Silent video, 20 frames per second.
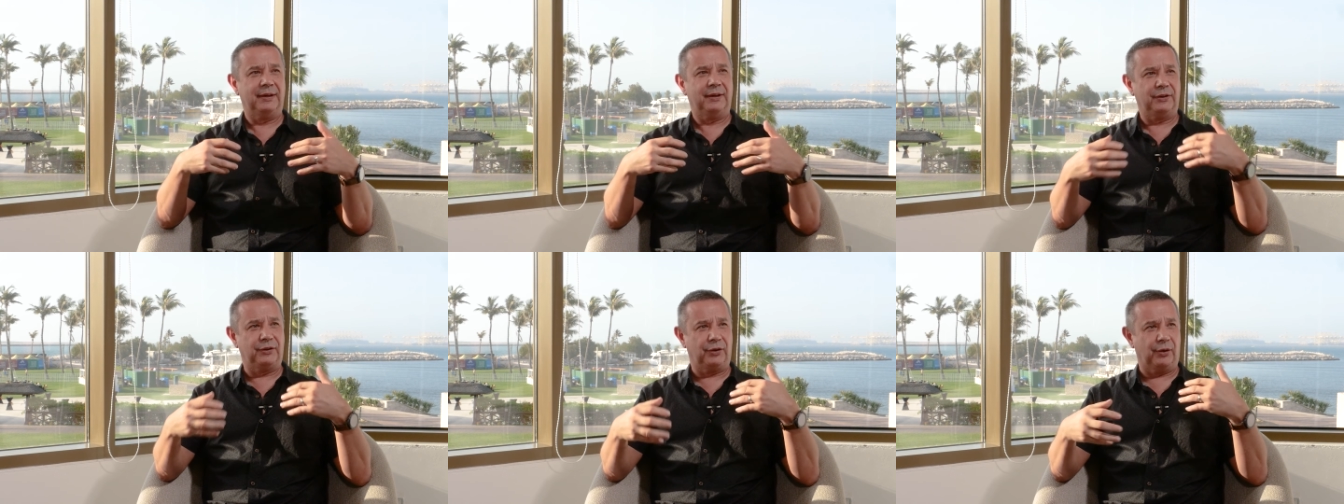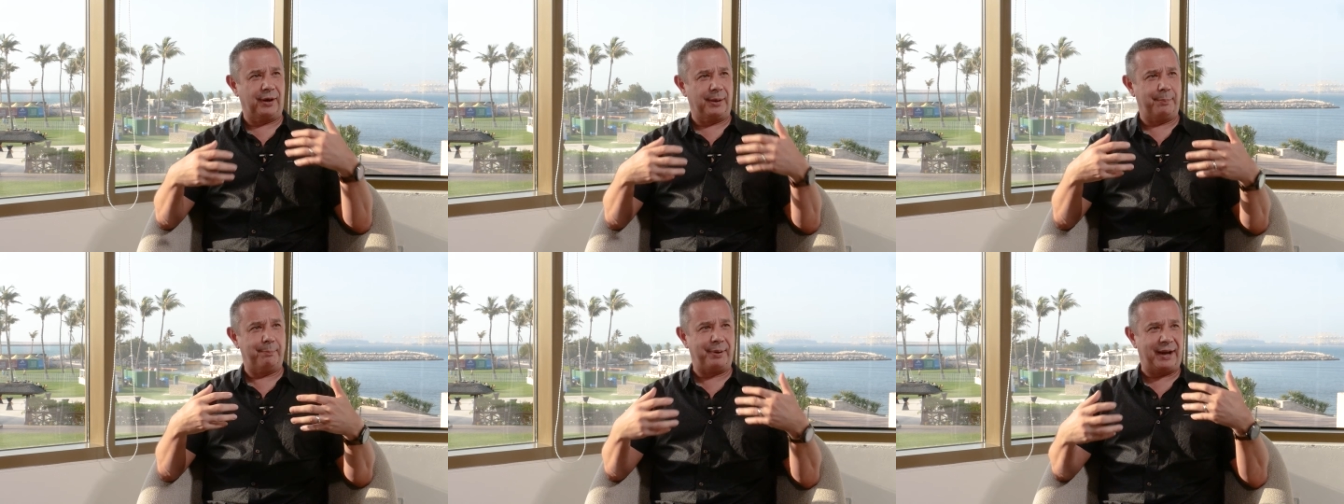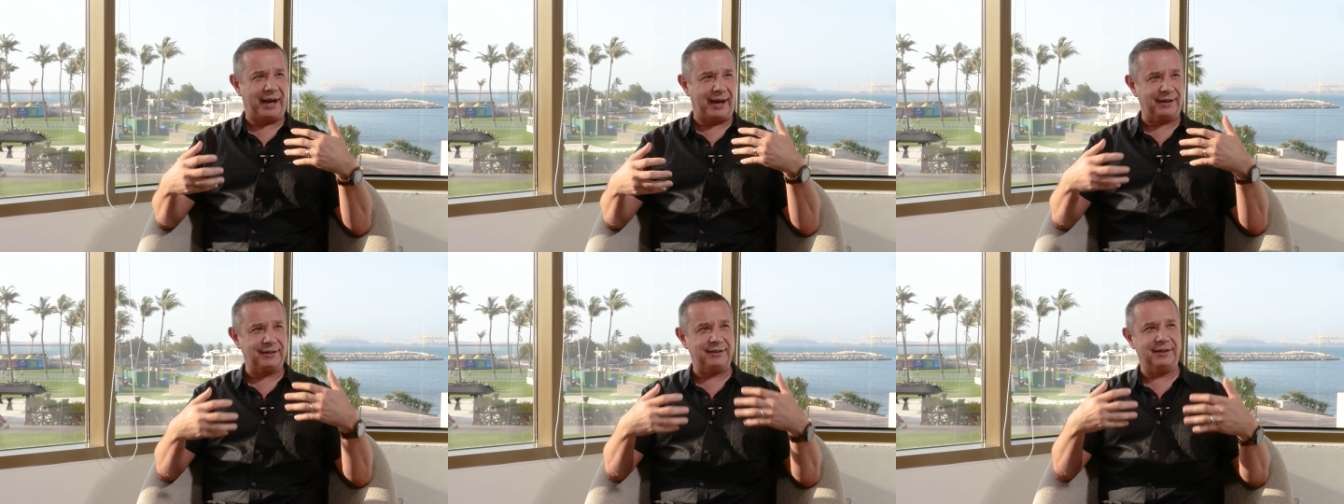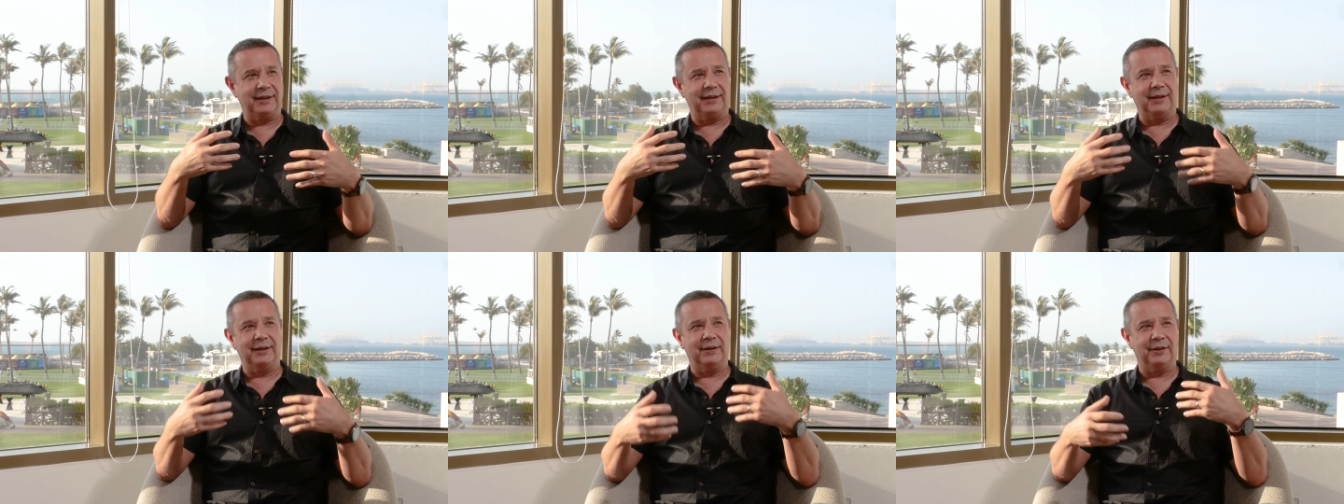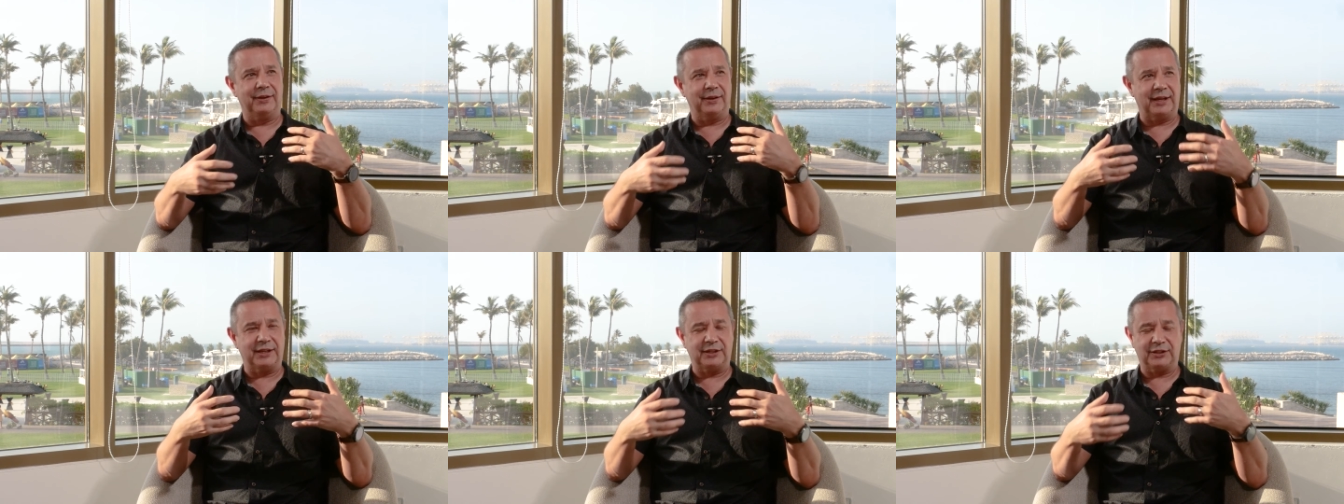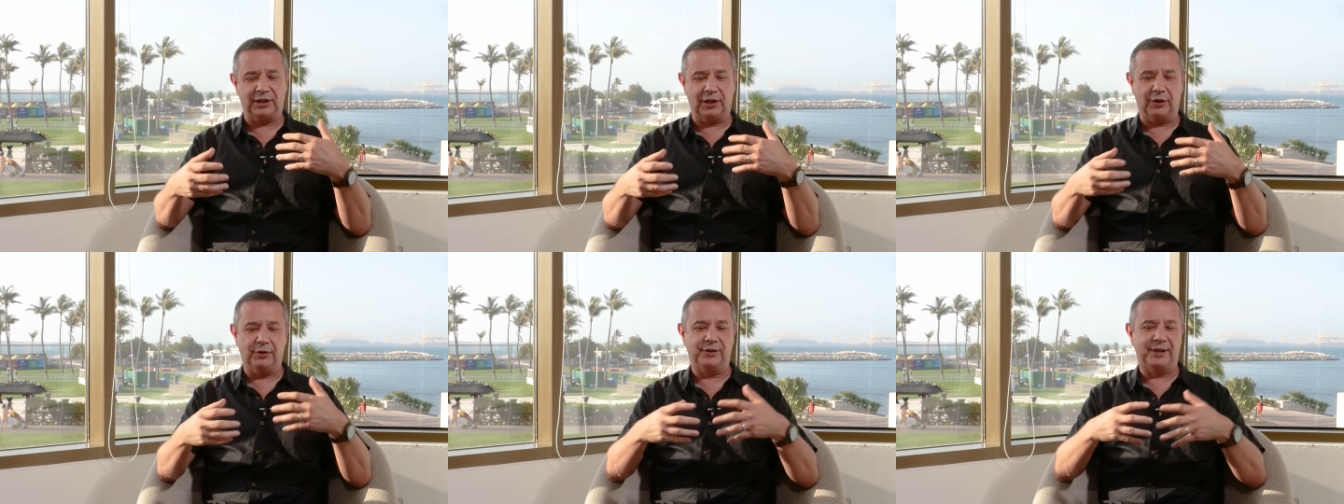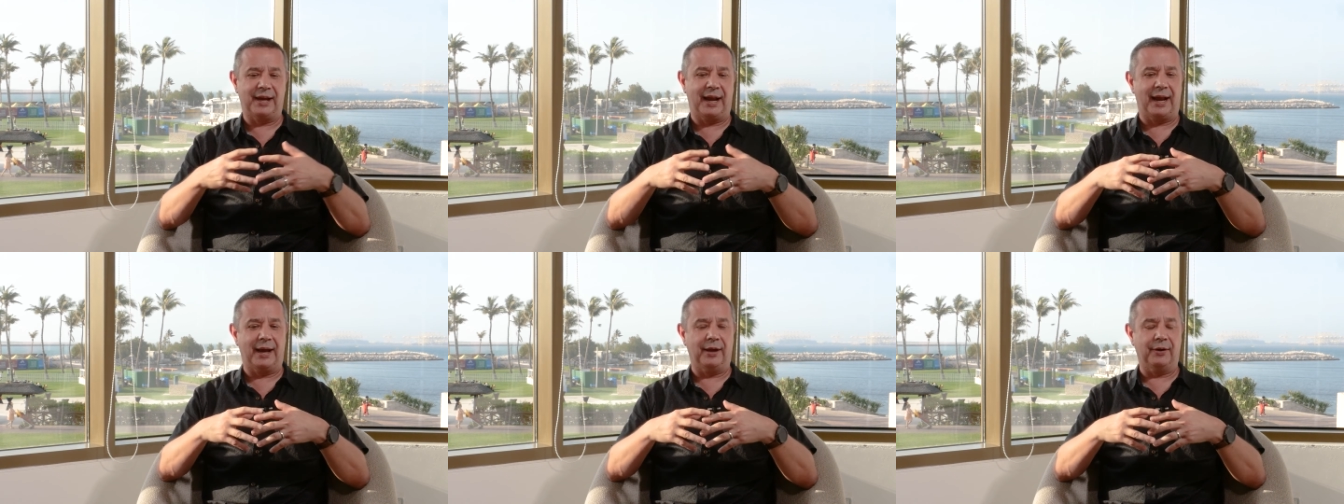got impacted and they slowed
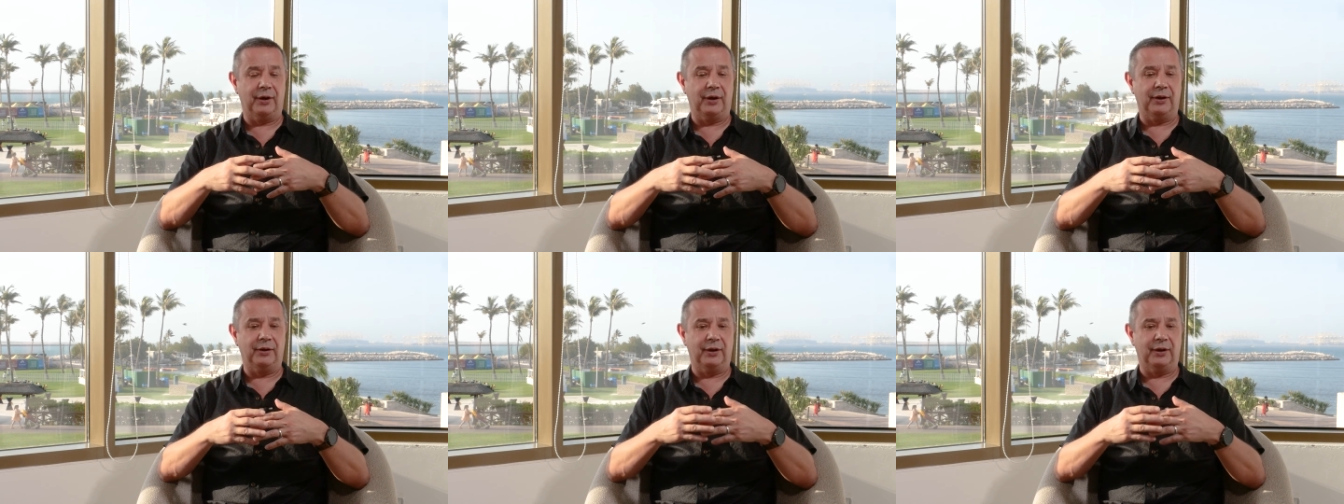down.